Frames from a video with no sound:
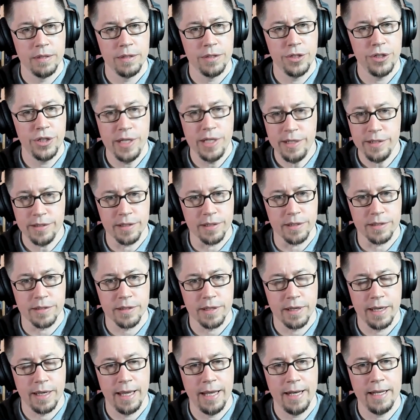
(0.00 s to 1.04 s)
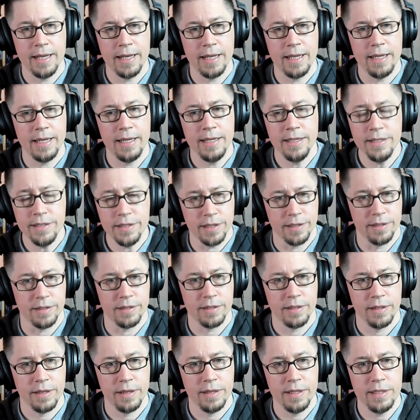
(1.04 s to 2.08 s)
Jesus, and it
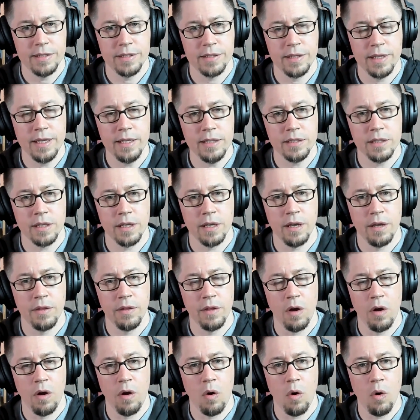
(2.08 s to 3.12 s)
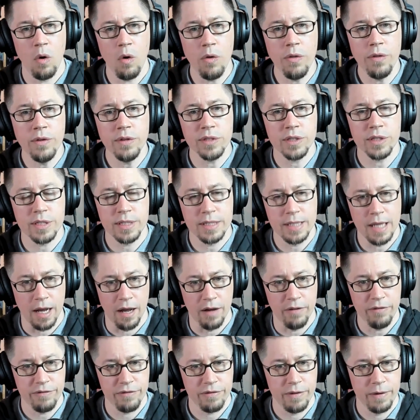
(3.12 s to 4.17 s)
isn't. These things, all the
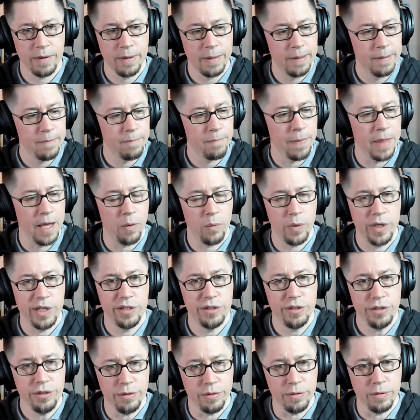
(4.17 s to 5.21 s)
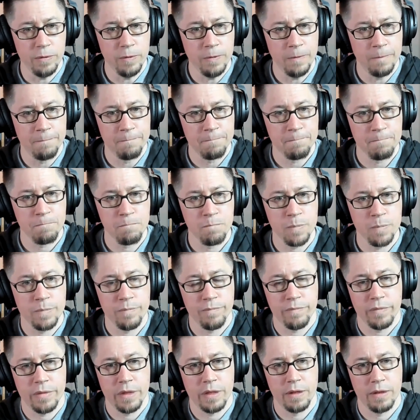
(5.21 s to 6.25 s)
stuff that we do,
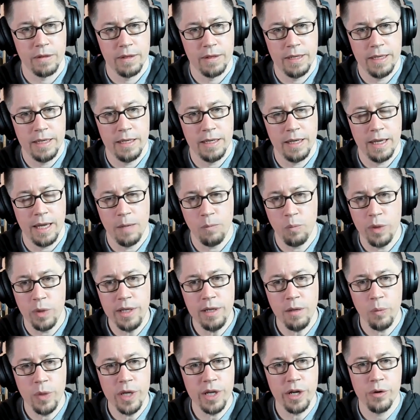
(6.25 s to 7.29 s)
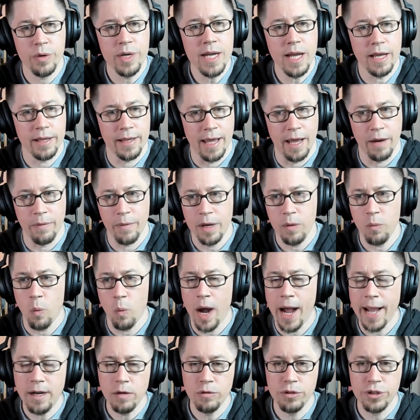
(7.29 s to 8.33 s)
and we agree on that, right?
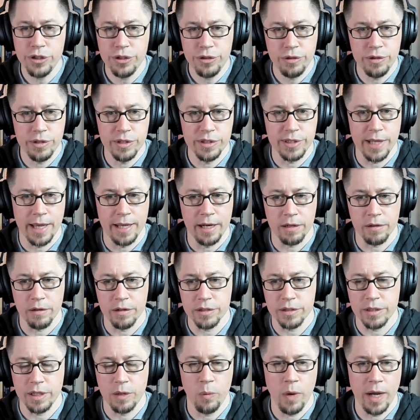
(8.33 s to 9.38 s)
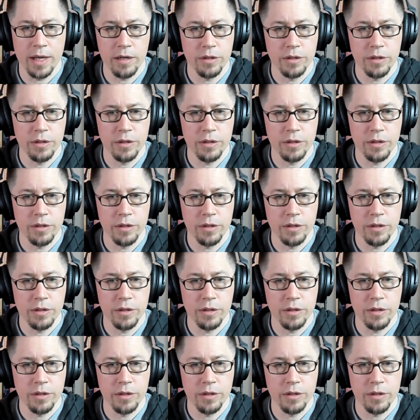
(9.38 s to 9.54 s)
Why don't you do the Santa Claus thing?